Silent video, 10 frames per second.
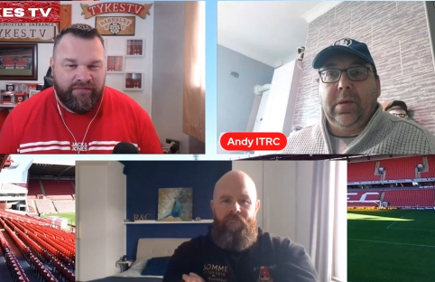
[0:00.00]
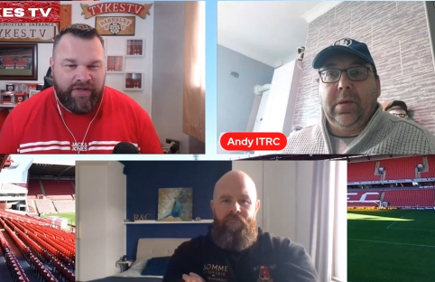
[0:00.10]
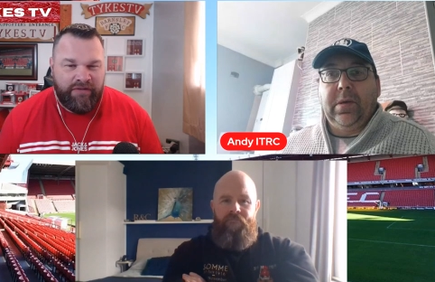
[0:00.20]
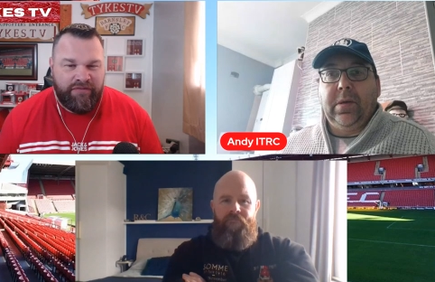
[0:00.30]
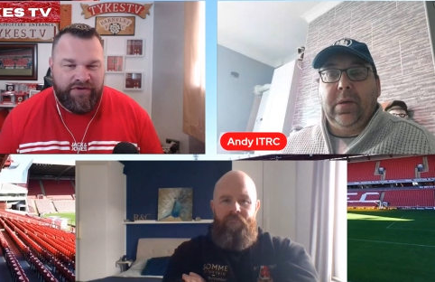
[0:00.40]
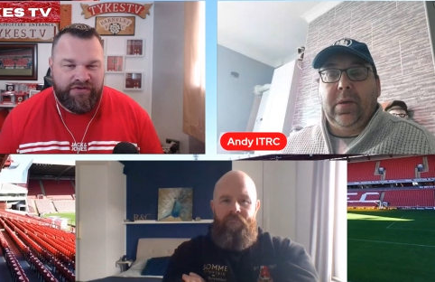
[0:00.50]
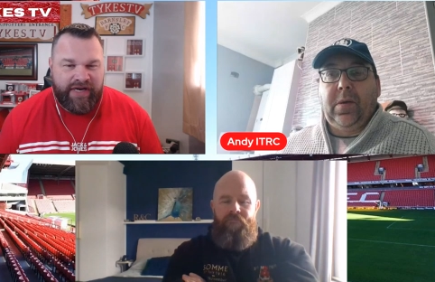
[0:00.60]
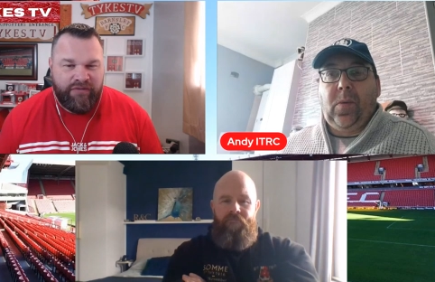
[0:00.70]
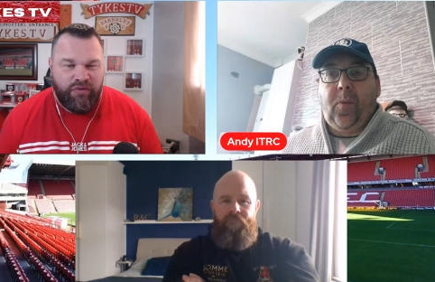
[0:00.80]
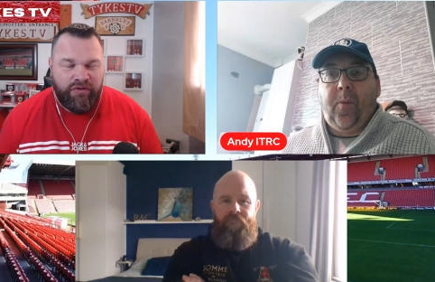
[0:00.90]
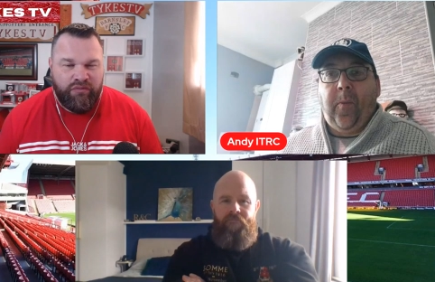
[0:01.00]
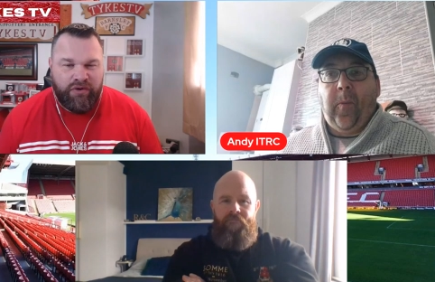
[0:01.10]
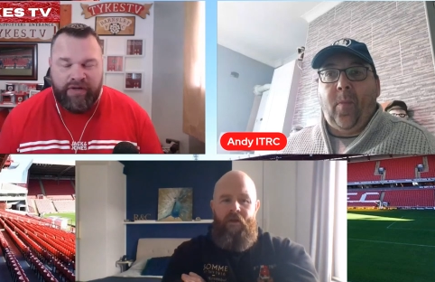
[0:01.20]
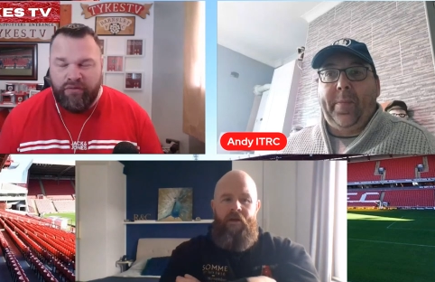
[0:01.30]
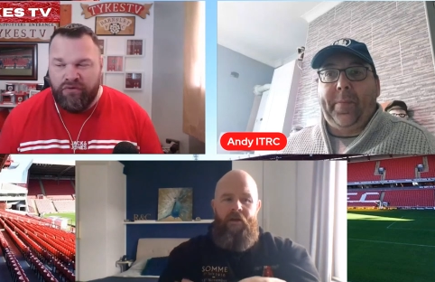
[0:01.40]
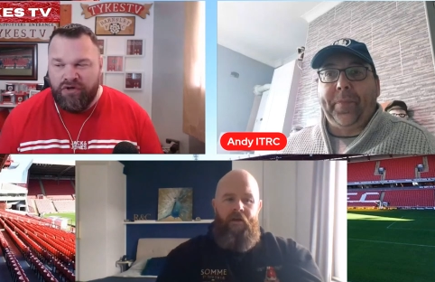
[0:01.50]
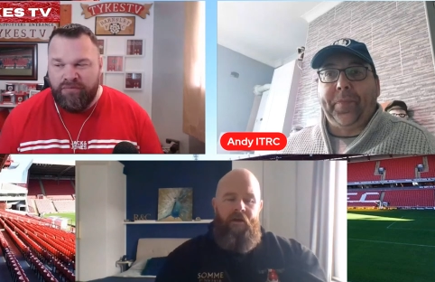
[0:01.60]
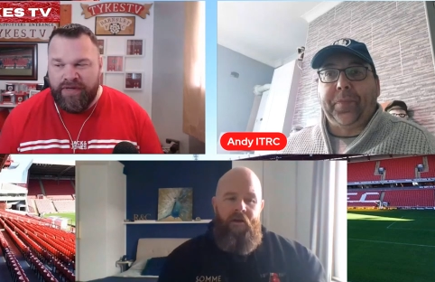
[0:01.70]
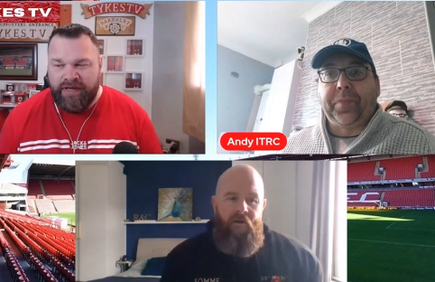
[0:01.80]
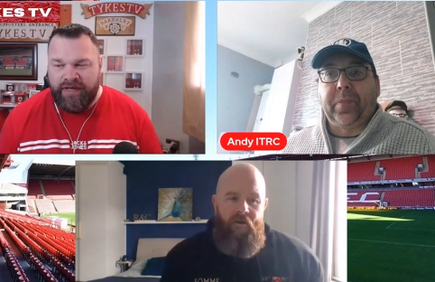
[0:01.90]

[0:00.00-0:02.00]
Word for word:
Speaker 1: uh, with this train? What what it going to be